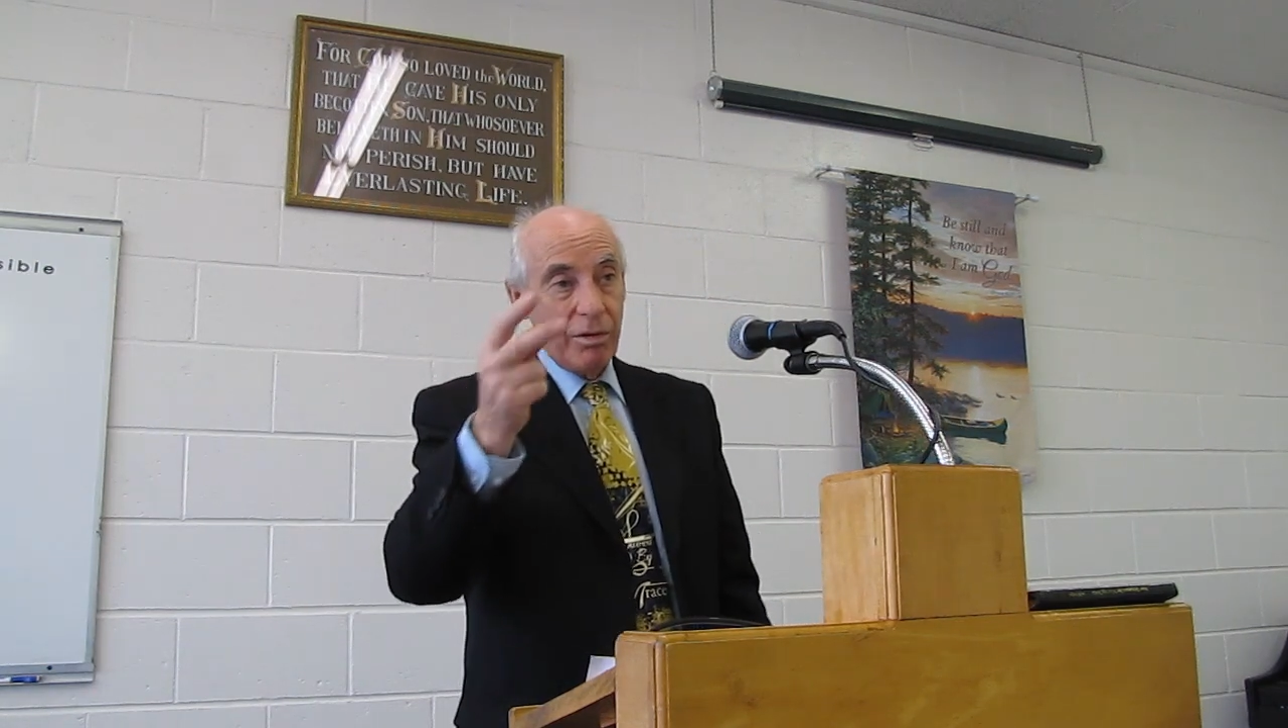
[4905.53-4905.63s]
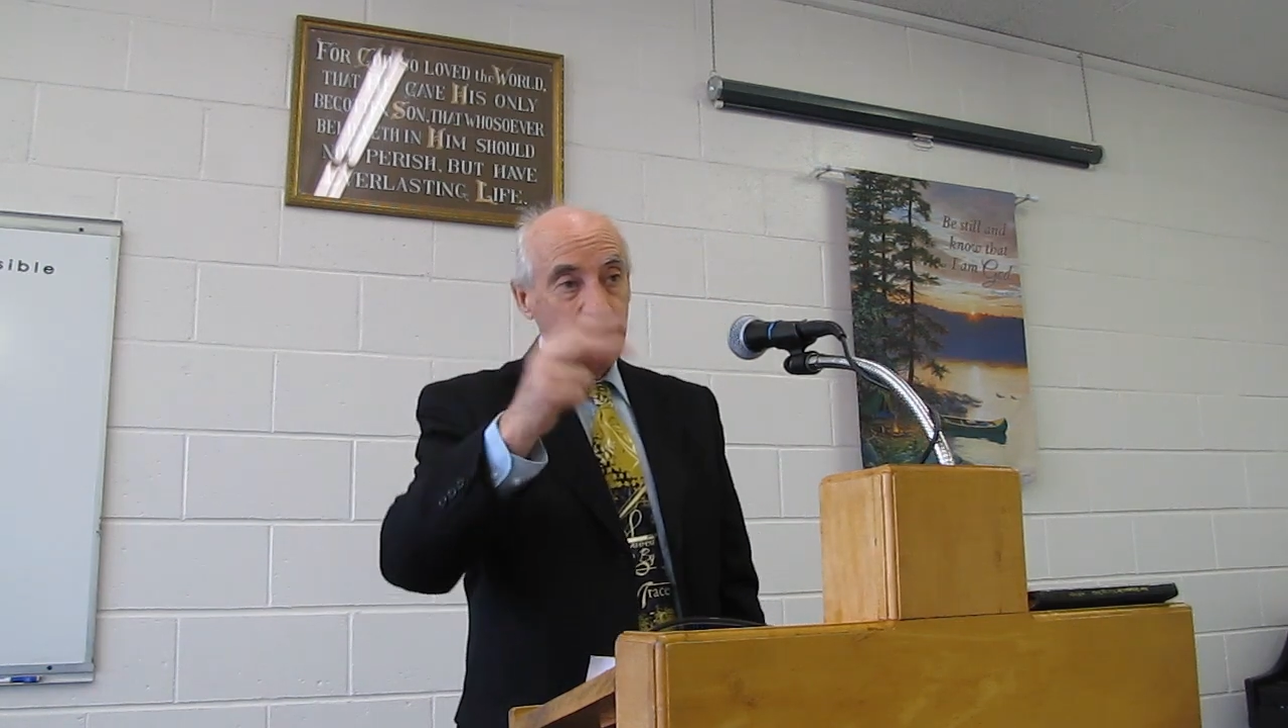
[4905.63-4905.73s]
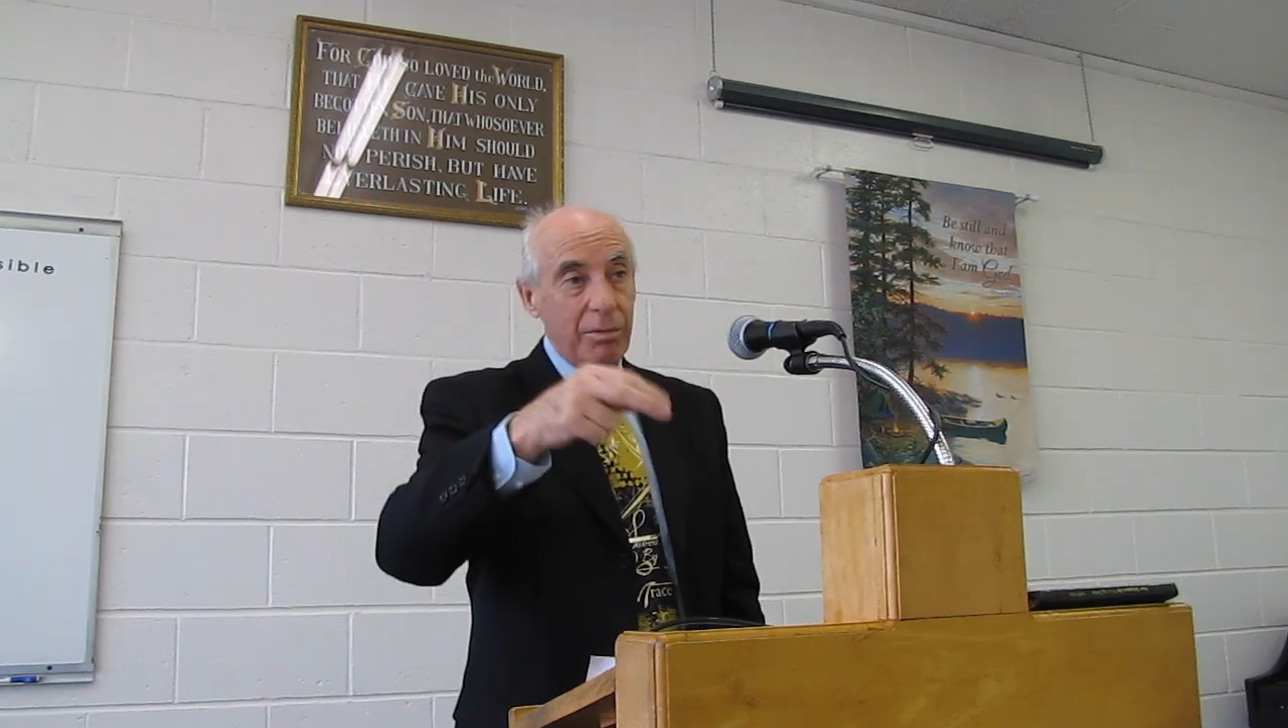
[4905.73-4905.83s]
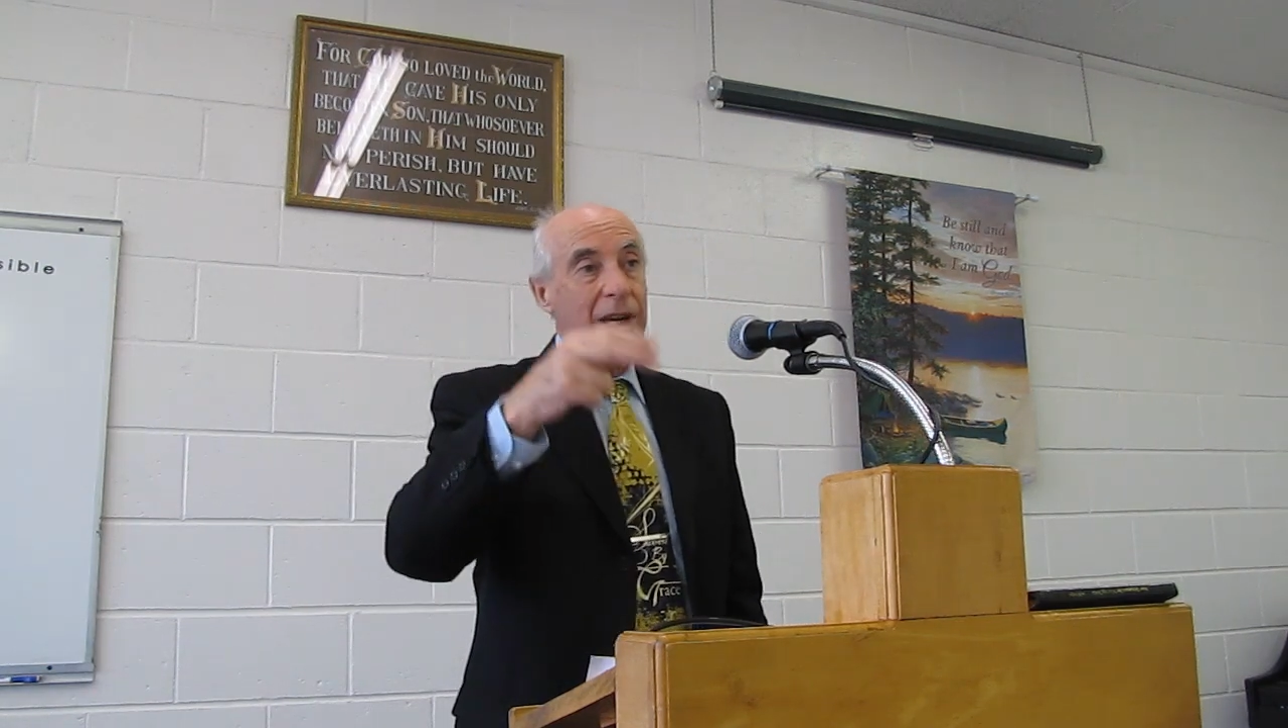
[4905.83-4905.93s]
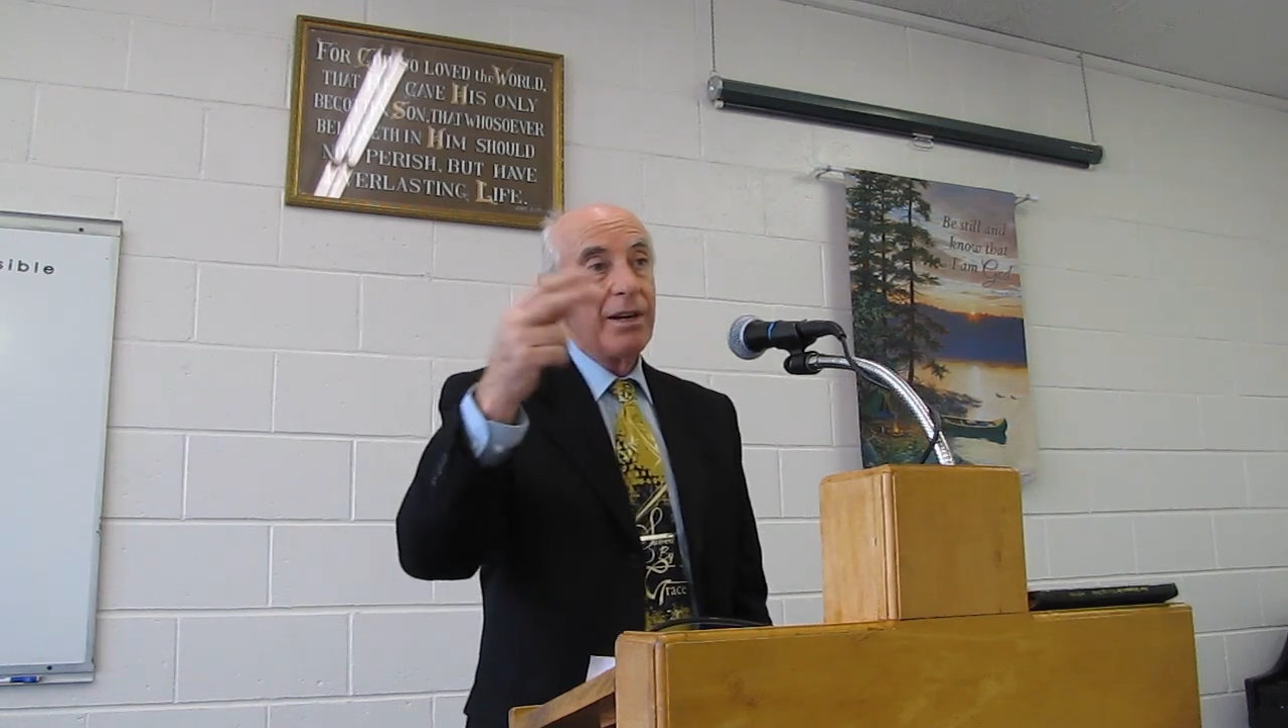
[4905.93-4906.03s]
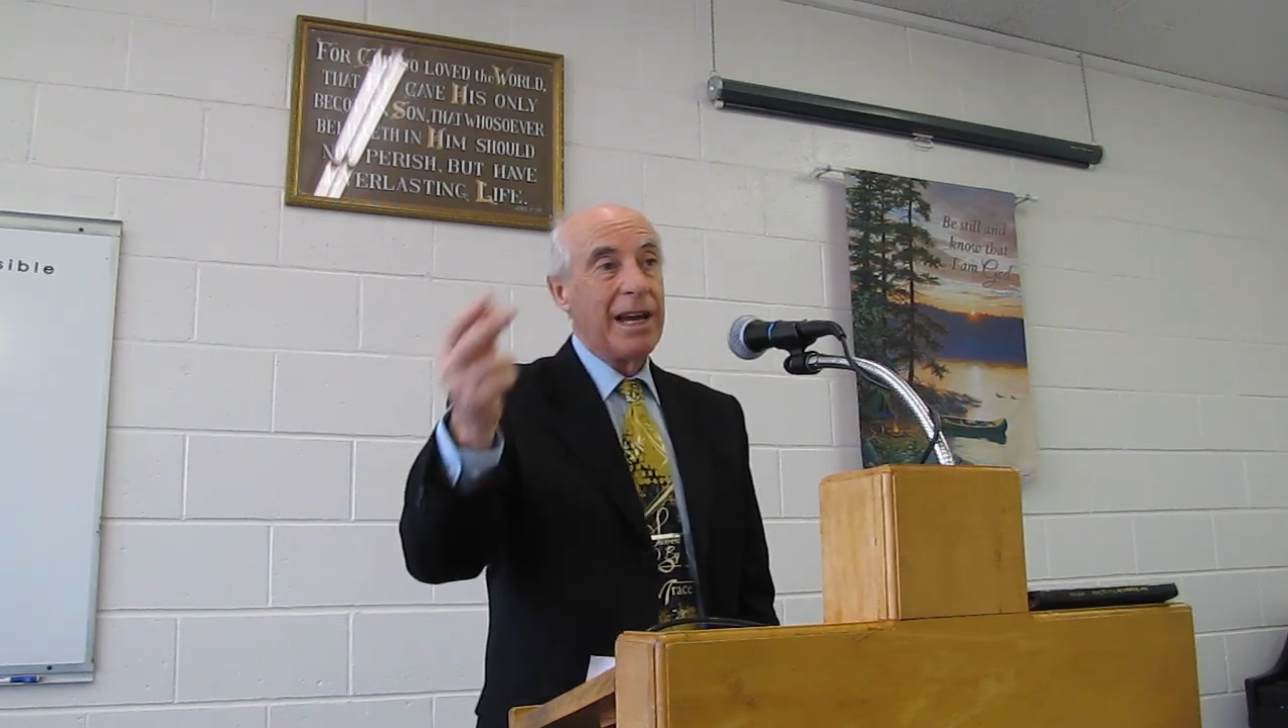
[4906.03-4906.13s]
three are